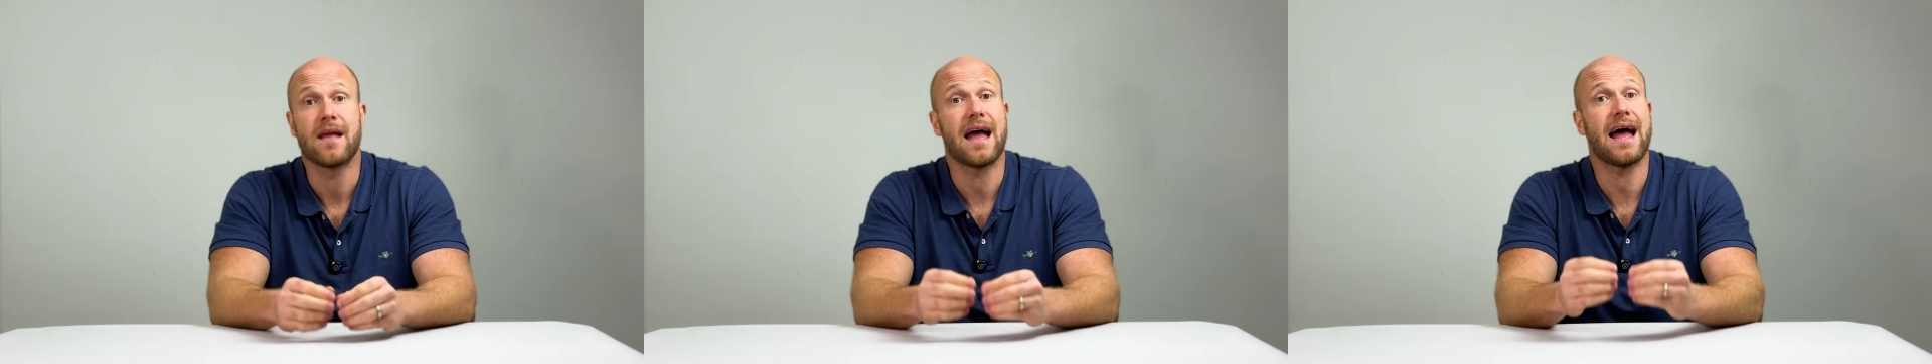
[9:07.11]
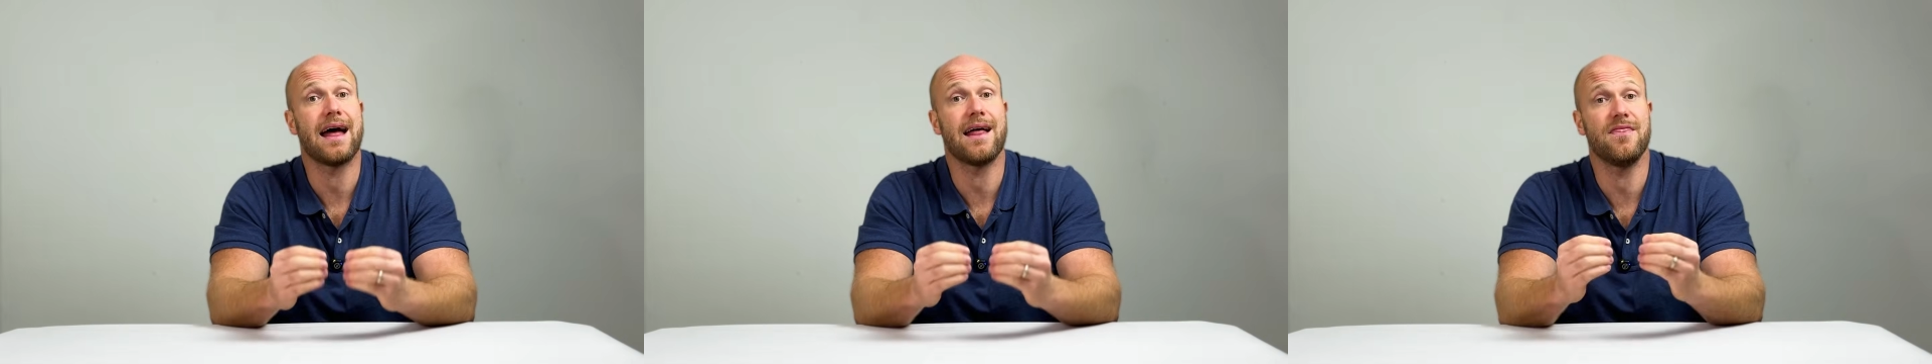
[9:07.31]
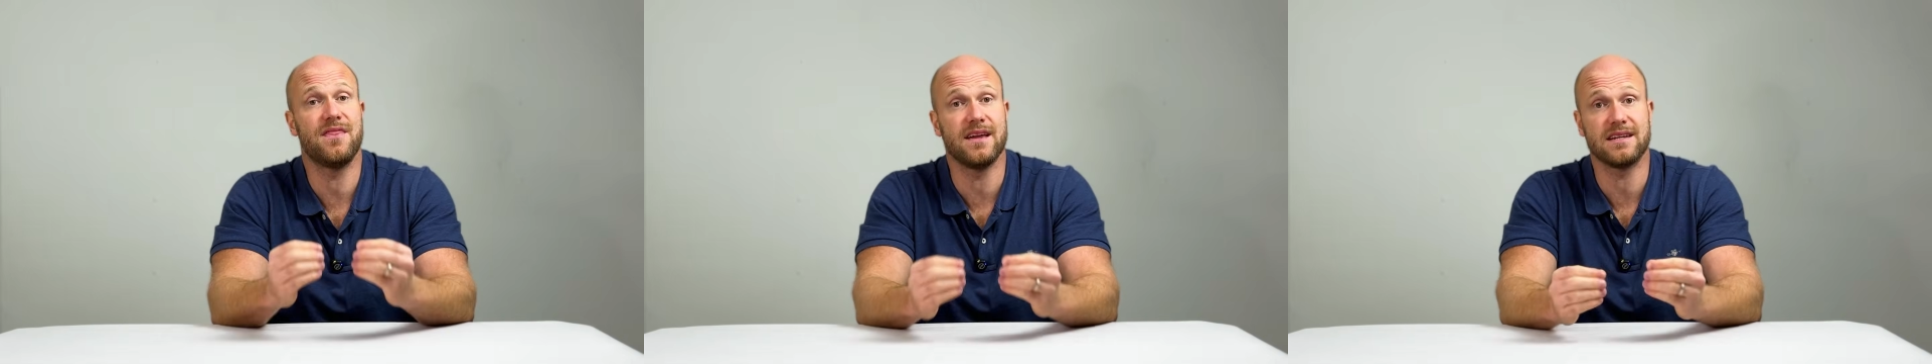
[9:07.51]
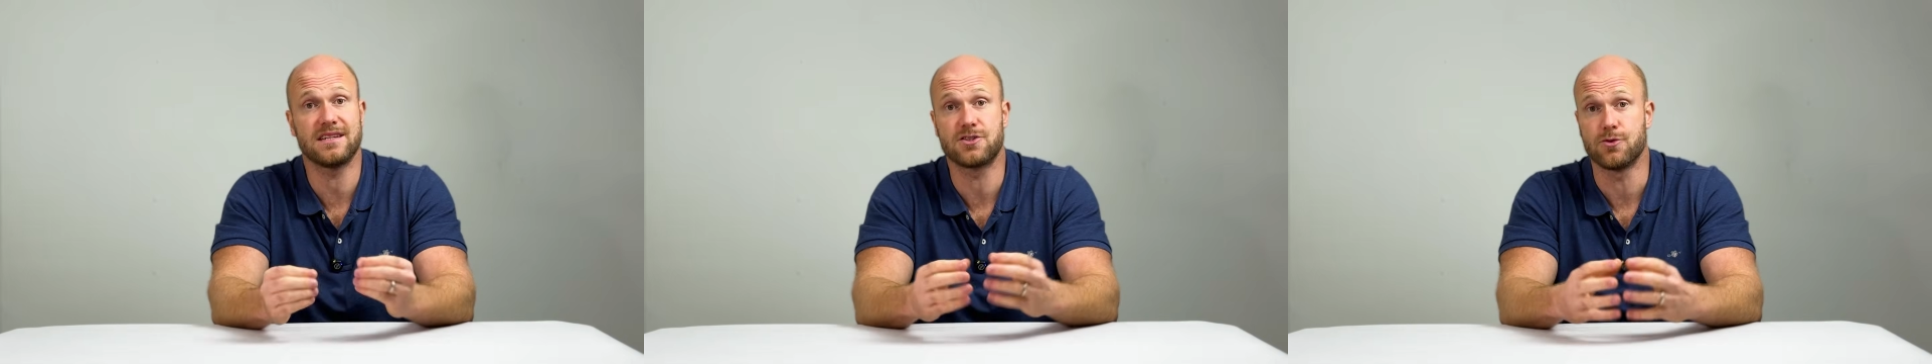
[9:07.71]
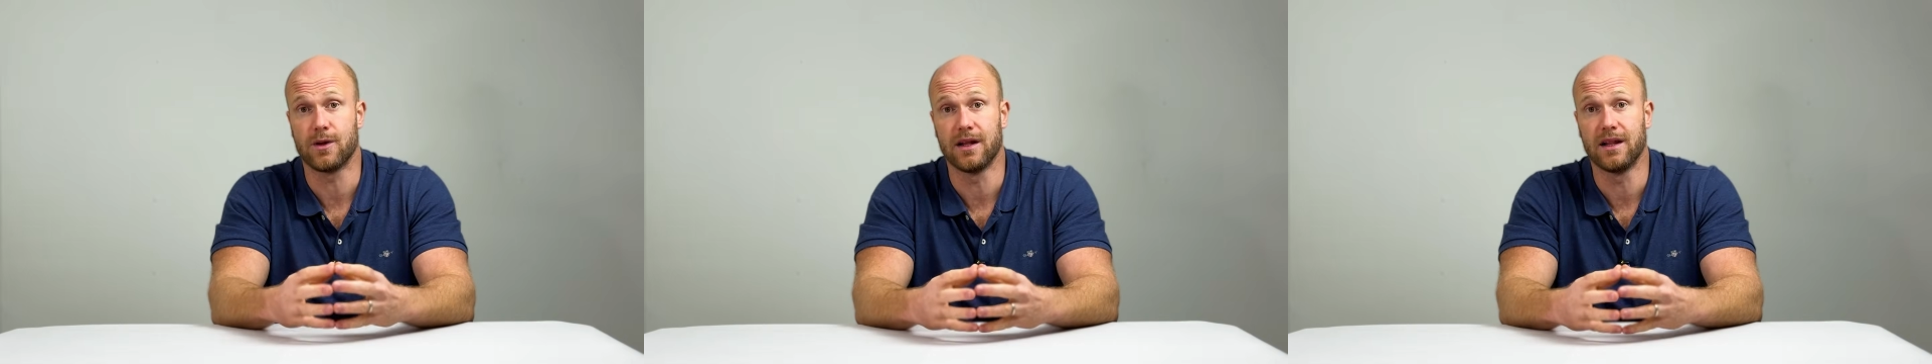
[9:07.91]
And this
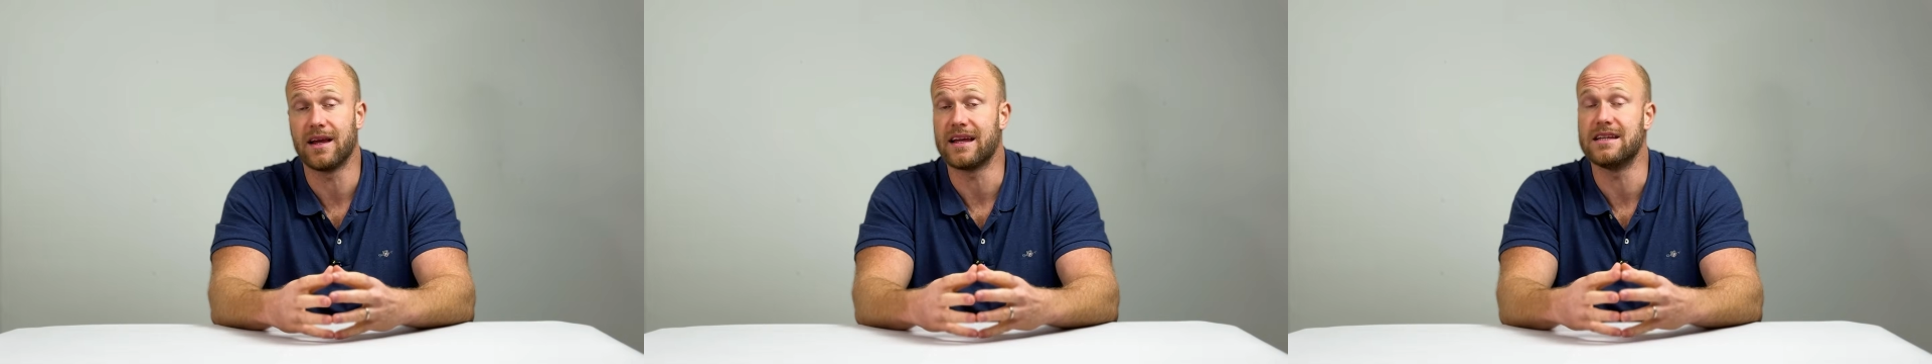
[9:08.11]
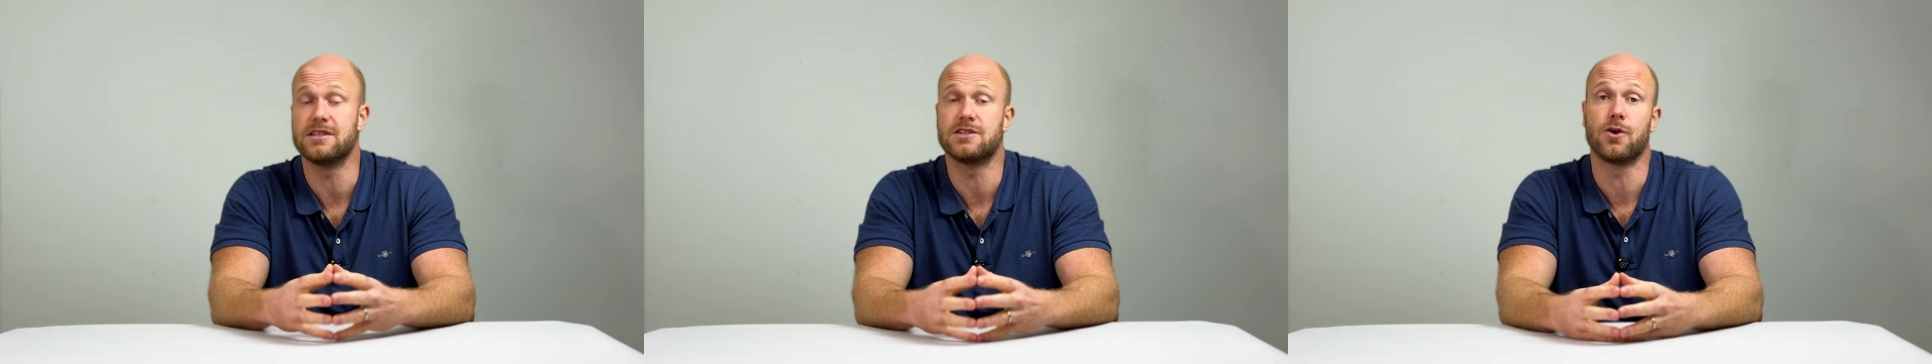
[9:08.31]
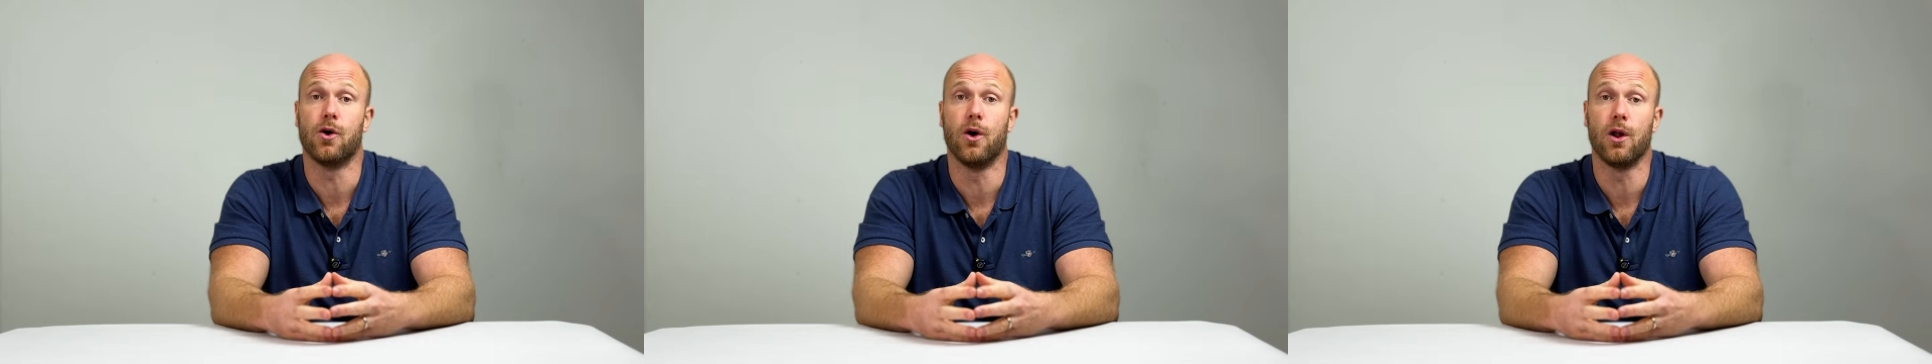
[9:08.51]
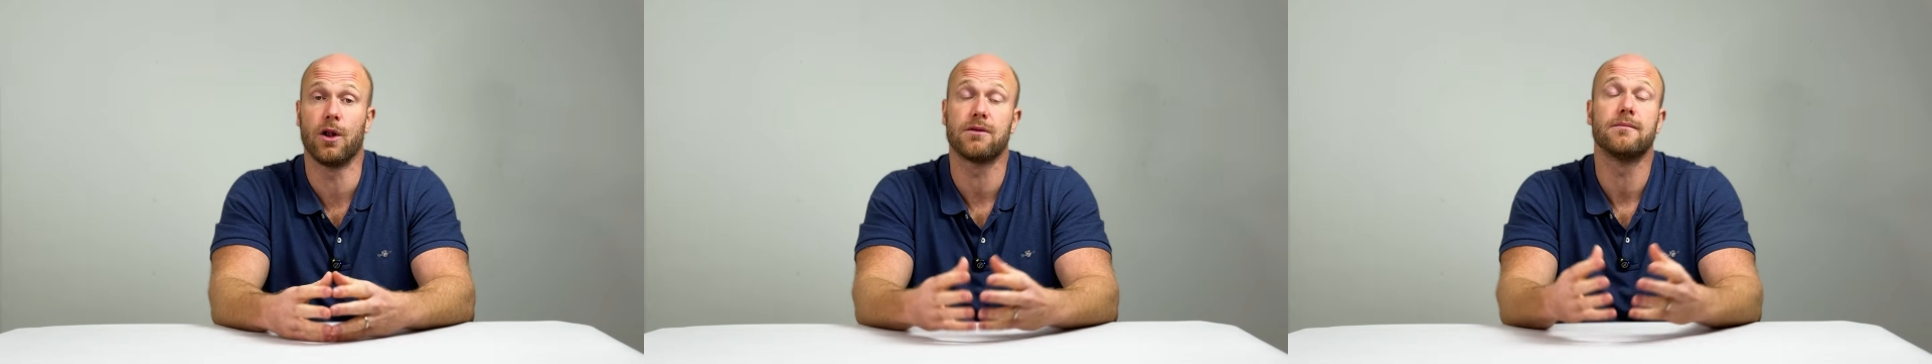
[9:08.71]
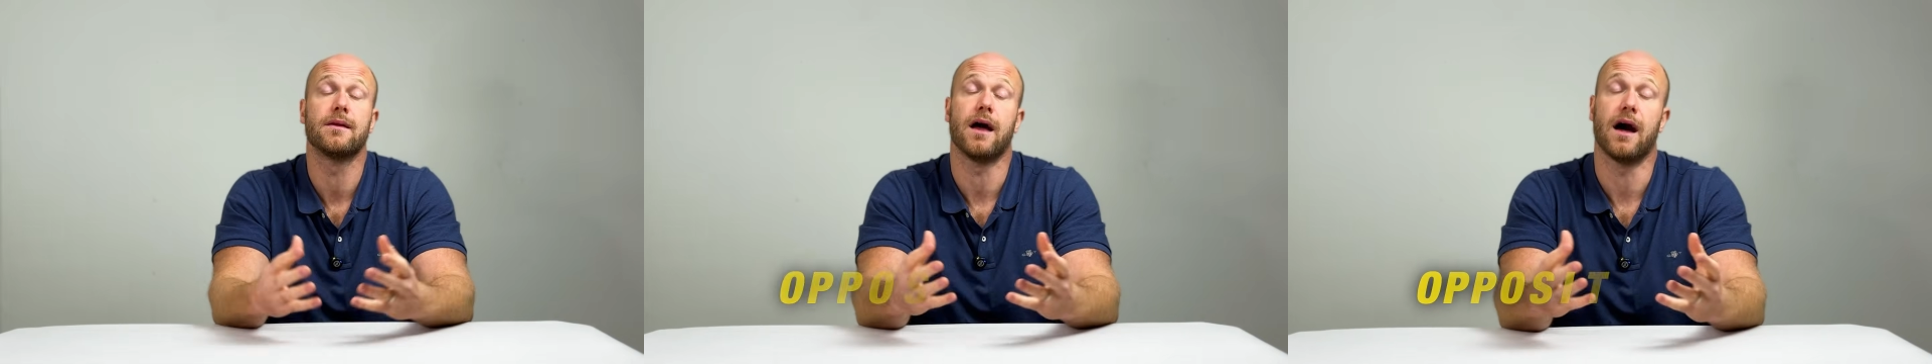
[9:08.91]
drill is
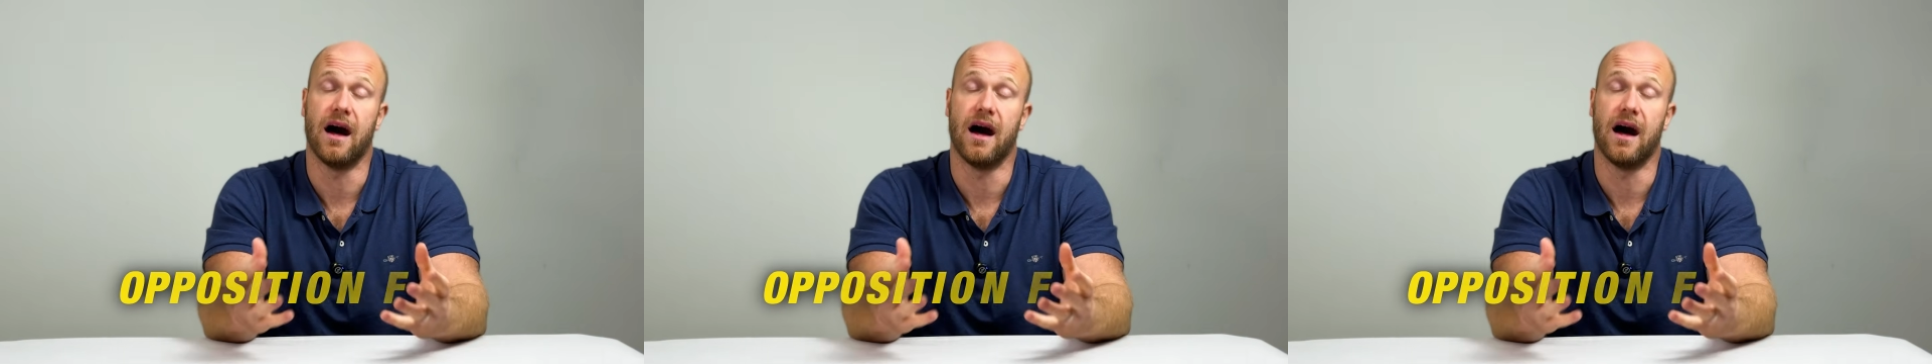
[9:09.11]
called